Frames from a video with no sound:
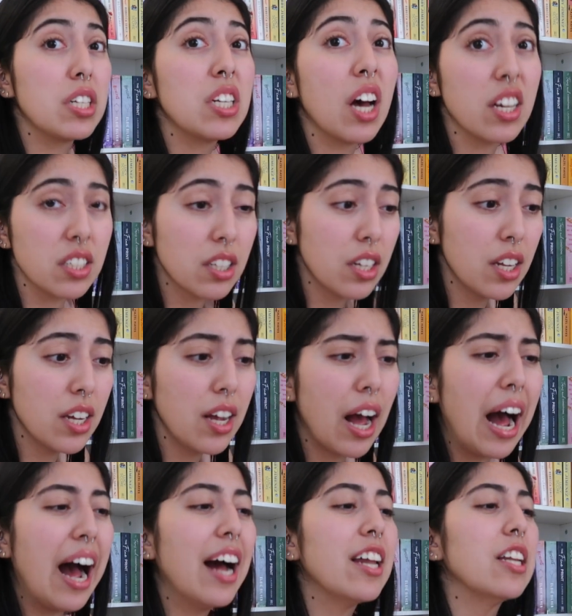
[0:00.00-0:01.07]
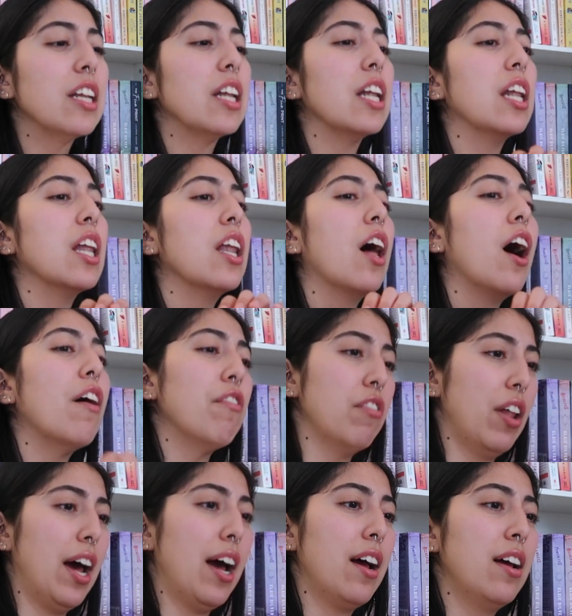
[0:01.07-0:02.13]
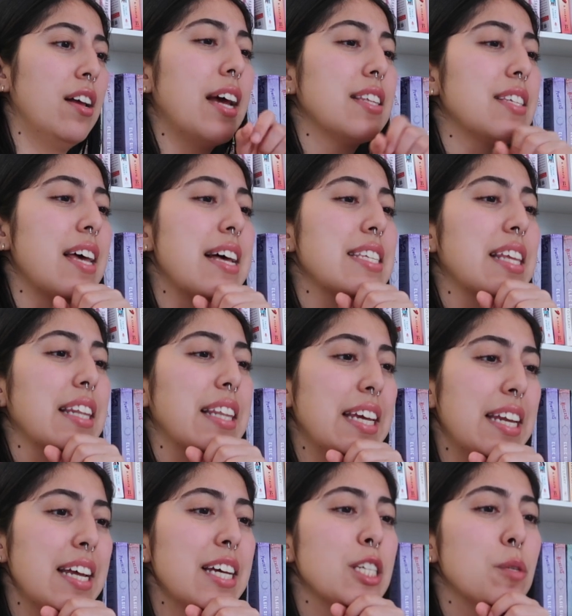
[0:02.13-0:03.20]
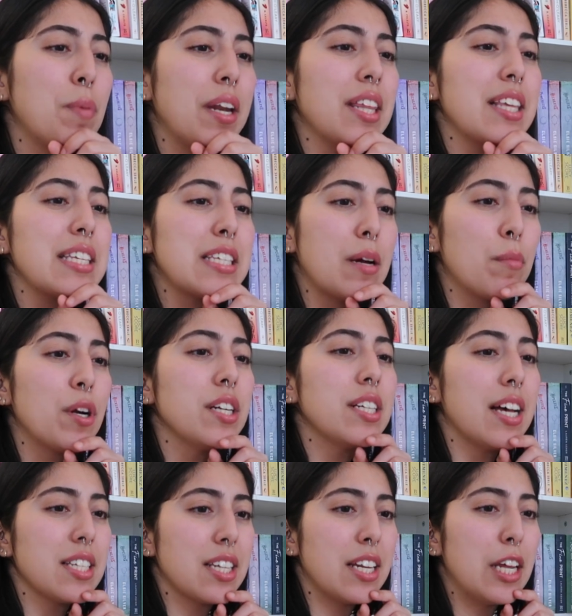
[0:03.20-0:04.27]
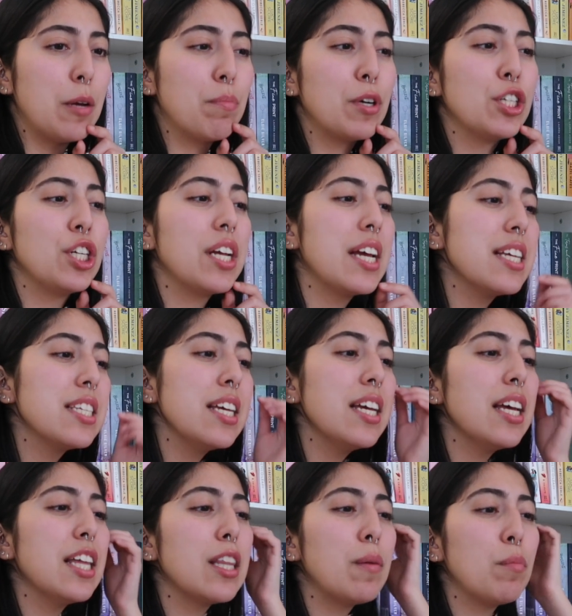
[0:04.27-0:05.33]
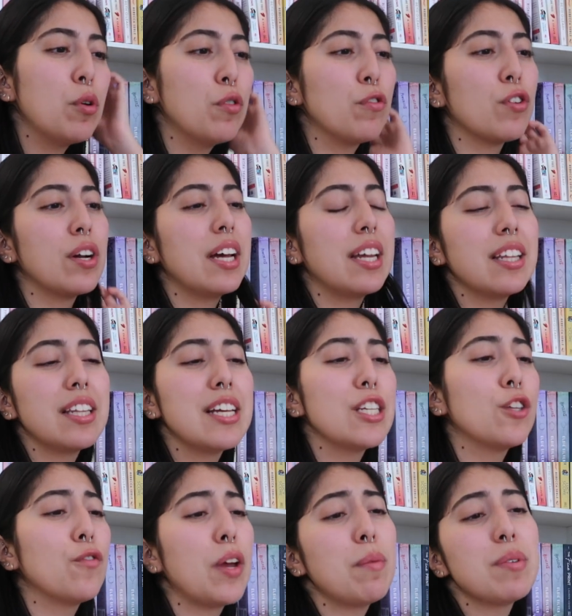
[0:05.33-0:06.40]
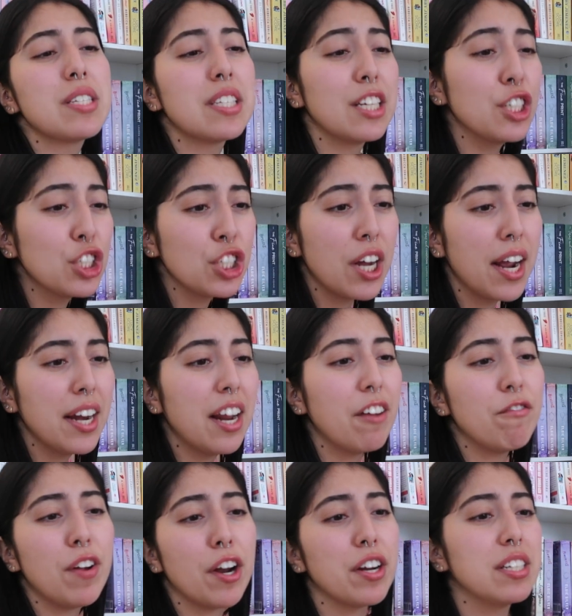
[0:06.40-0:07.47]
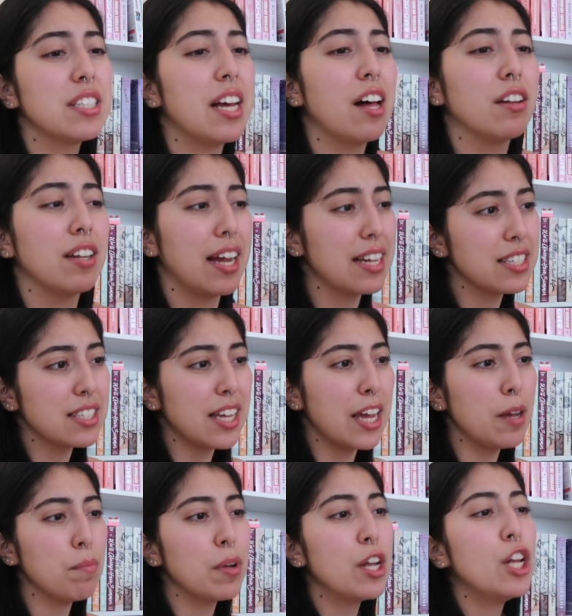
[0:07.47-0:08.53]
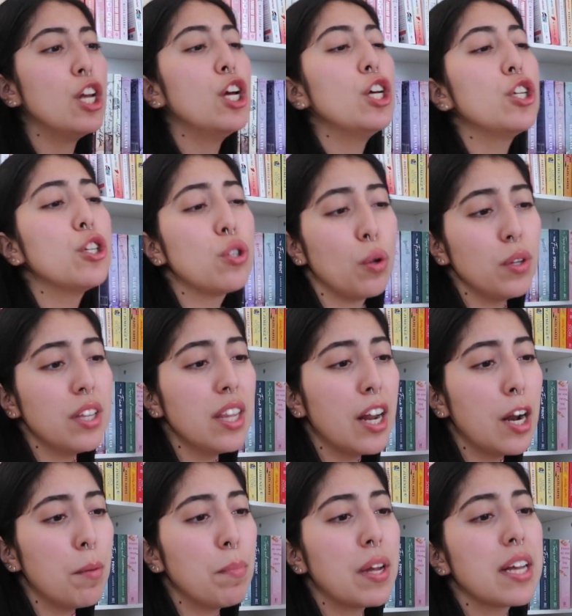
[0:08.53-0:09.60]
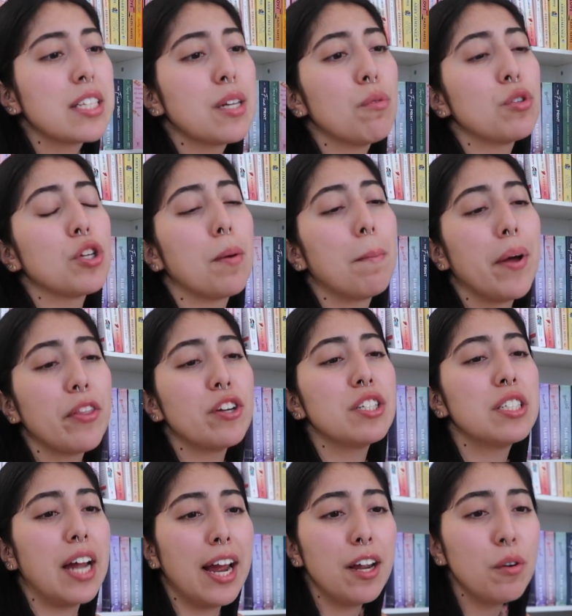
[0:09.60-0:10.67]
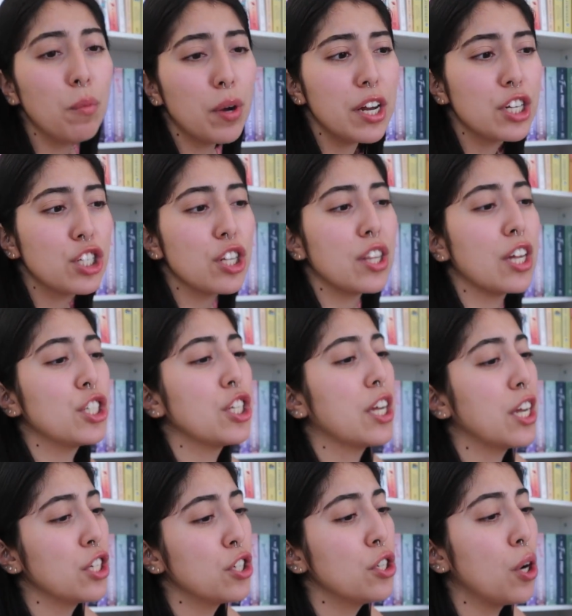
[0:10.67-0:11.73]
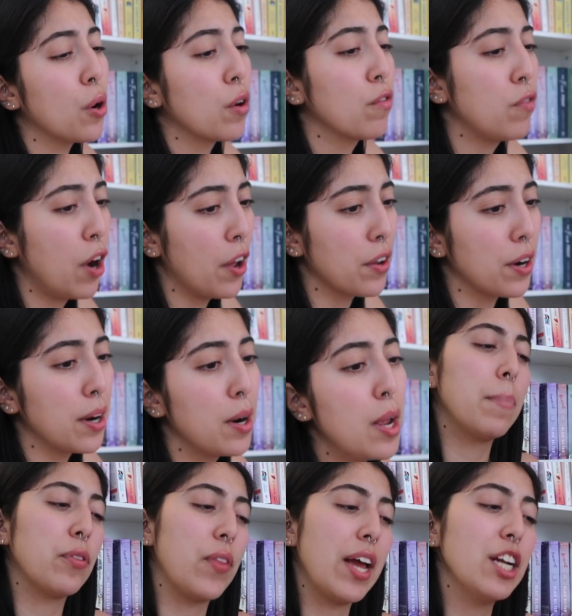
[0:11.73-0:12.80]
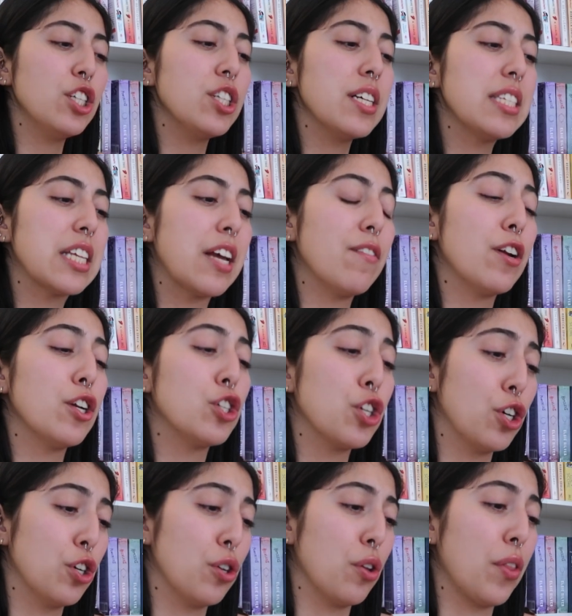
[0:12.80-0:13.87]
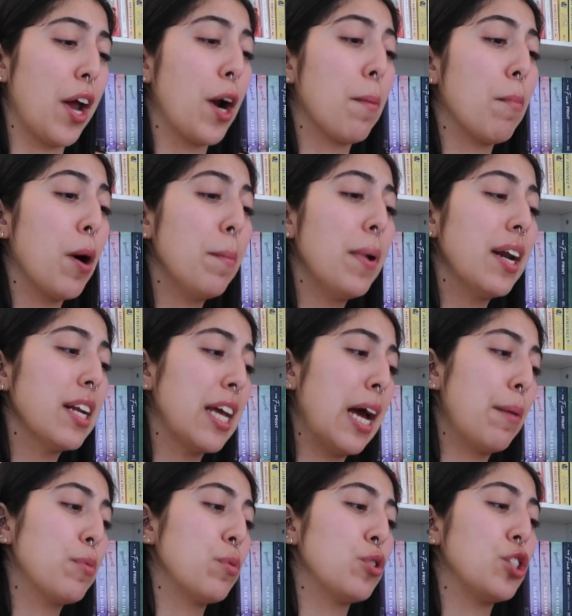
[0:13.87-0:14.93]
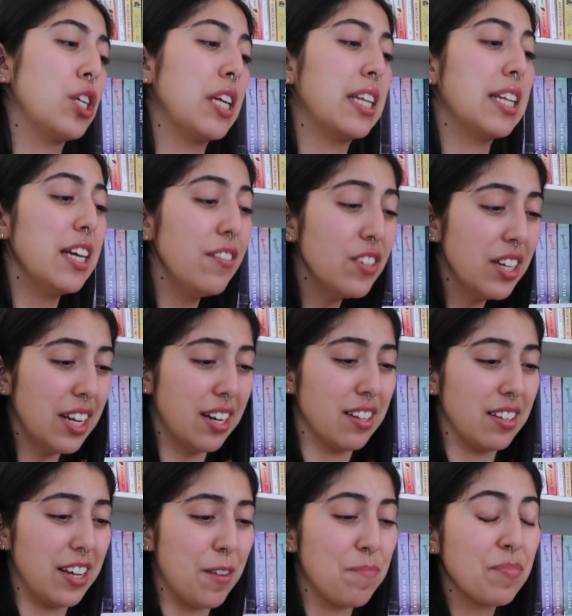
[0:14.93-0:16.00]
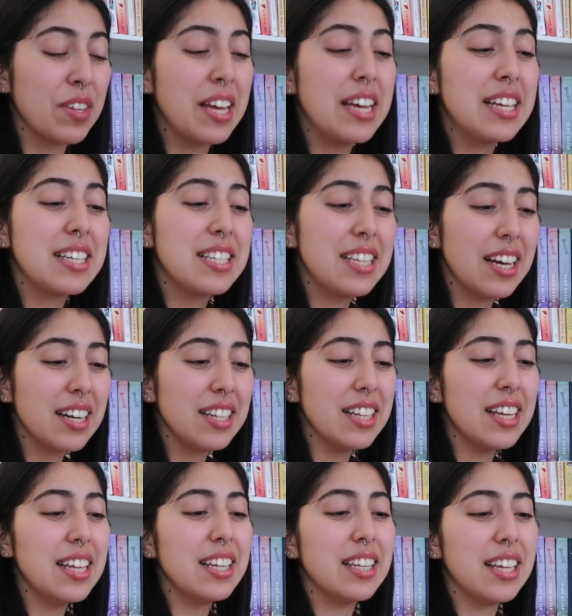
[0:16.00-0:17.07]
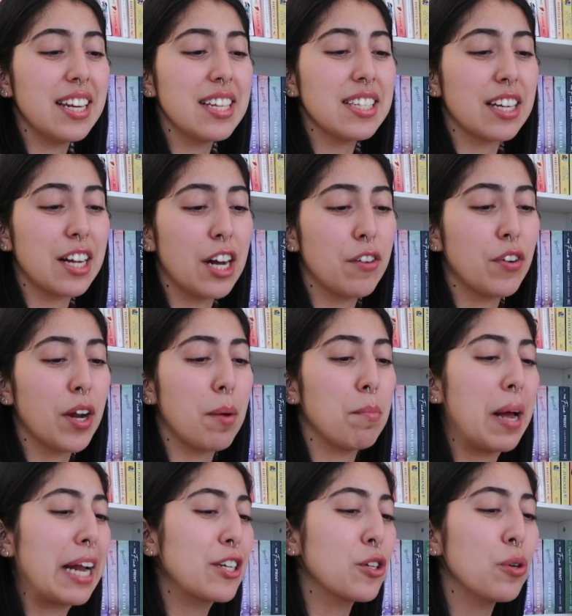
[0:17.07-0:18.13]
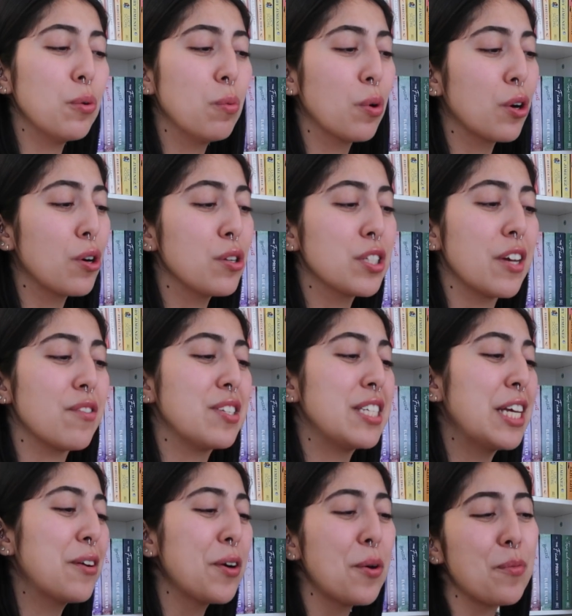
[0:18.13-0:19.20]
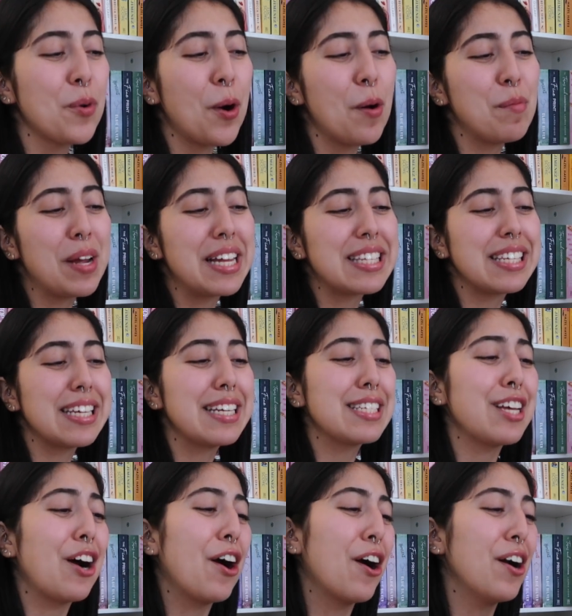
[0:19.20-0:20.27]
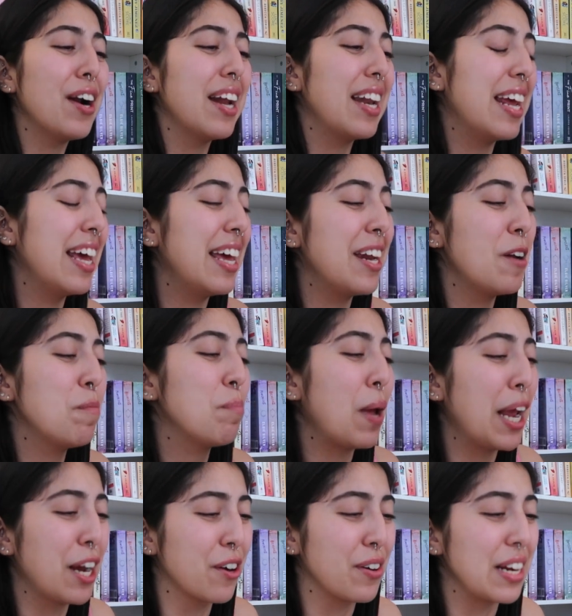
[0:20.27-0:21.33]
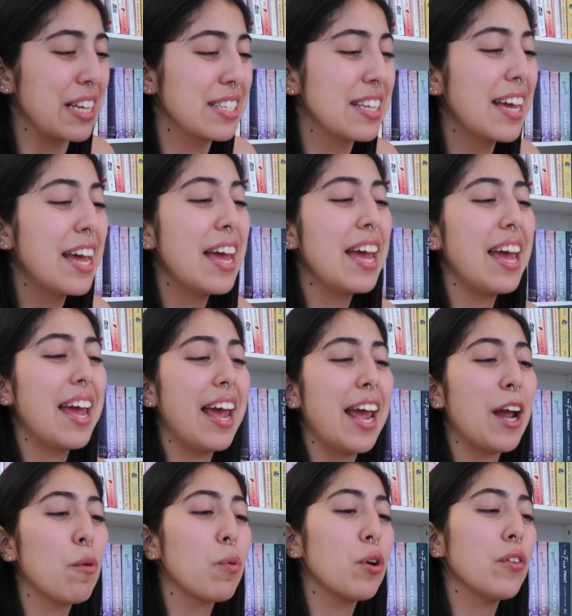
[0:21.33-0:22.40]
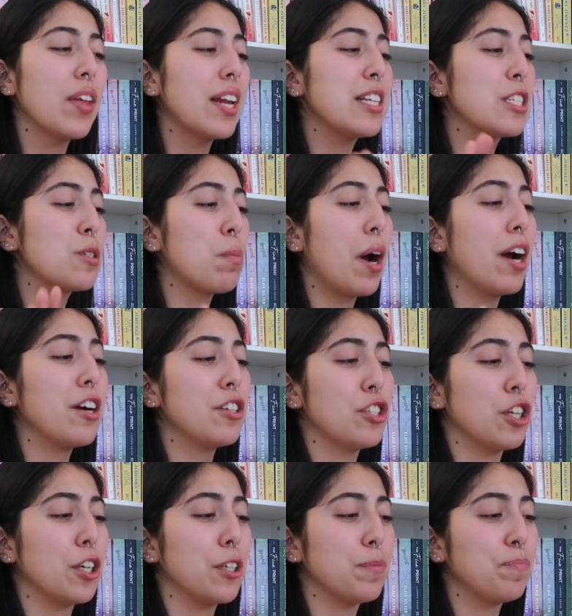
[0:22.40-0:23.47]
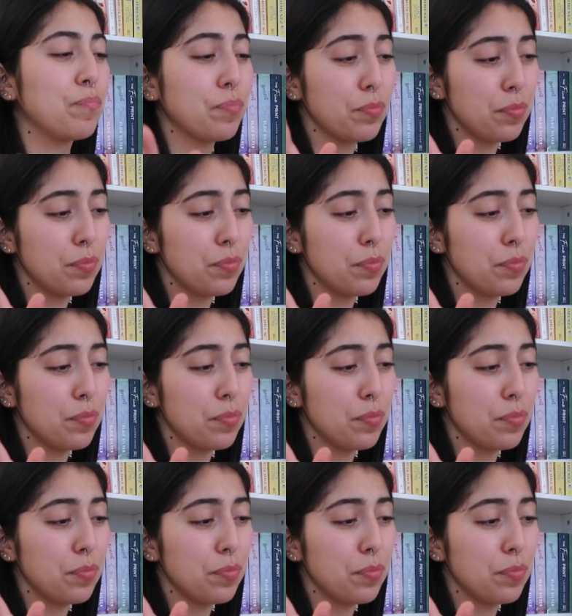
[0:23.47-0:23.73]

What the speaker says: Tuscany, I love that. It says, Lena is spending the summer in Tuscany, but she isn't in the mood for Italy's famous sunshine and fairy tale landscape. She's only there because it was her mother's dying wish that she get to know her father. But then she is given a journal that her mom had kept when she lived in Italy. Suddenly, Lena's uncovering a magical world of secret romances, art, and hidden bakeries. A world that inspires her.